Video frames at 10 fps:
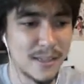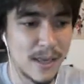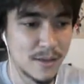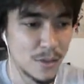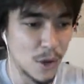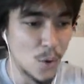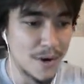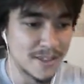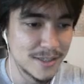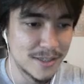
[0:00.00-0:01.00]
Like the
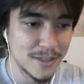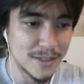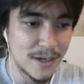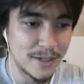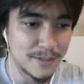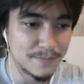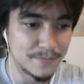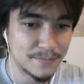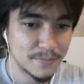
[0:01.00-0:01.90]
quests, one